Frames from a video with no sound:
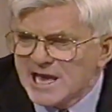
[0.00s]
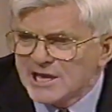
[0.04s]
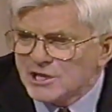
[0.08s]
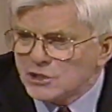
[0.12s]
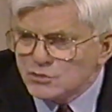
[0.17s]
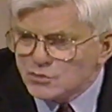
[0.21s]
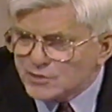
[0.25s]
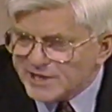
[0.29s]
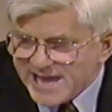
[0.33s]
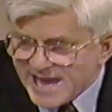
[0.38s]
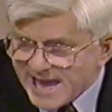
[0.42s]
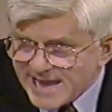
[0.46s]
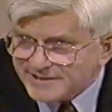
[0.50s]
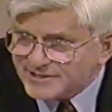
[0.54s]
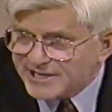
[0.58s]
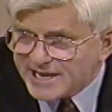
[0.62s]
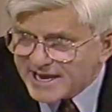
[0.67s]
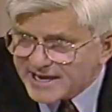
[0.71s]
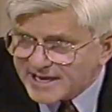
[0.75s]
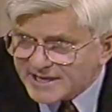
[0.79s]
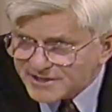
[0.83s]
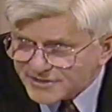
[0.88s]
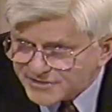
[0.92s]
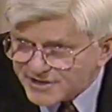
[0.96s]
You can't
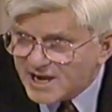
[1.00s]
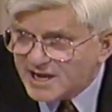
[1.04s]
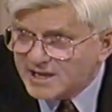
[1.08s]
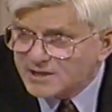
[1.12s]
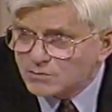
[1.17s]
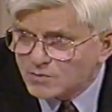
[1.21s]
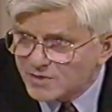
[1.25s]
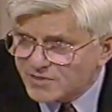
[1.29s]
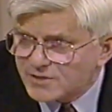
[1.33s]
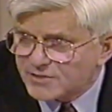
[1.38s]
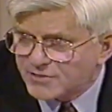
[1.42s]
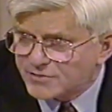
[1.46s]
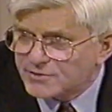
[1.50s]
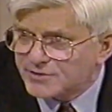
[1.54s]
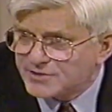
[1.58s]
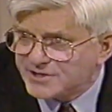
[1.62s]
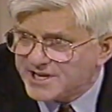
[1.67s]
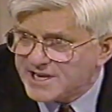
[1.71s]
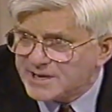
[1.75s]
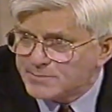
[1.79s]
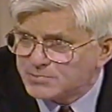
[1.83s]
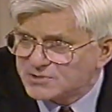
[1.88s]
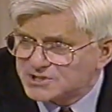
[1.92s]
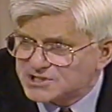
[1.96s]
get it done with a
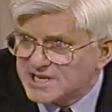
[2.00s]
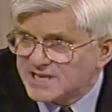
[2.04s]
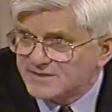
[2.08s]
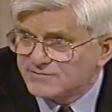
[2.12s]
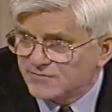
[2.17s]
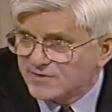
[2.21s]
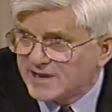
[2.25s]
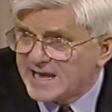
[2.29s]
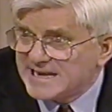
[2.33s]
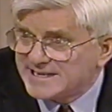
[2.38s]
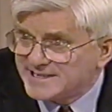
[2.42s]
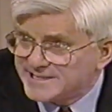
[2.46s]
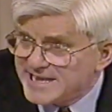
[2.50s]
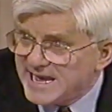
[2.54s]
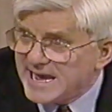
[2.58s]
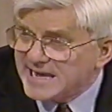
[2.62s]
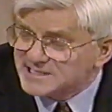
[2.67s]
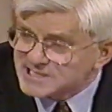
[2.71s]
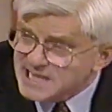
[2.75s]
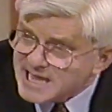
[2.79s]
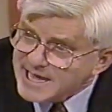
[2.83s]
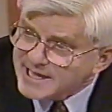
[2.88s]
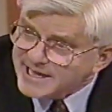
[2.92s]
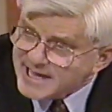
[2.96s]
13% flat
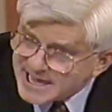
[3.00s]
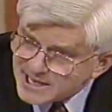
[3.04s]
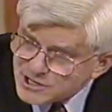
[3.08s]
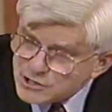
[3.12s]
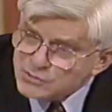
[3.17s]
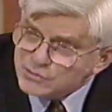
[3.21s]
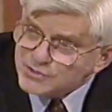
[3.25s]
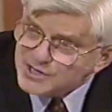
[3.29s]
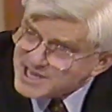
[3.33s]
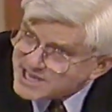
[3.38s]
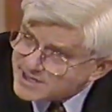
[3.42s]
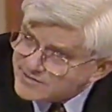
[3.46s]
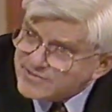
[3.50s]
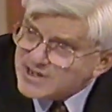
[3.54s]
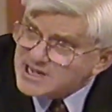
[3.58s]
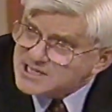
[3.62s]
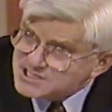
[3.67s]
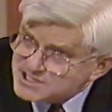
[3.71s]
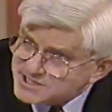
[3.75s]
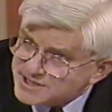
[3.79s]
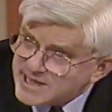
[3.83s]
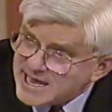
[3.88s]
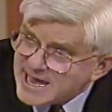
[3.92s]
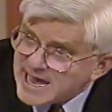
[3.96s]
tax. Can you give
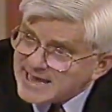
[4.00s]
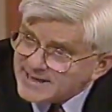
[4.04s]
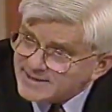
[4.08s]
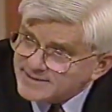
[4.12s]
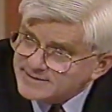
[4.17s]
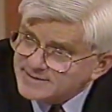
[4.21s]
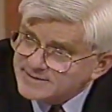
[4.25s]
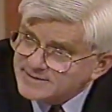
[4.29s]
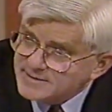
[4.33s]
us that?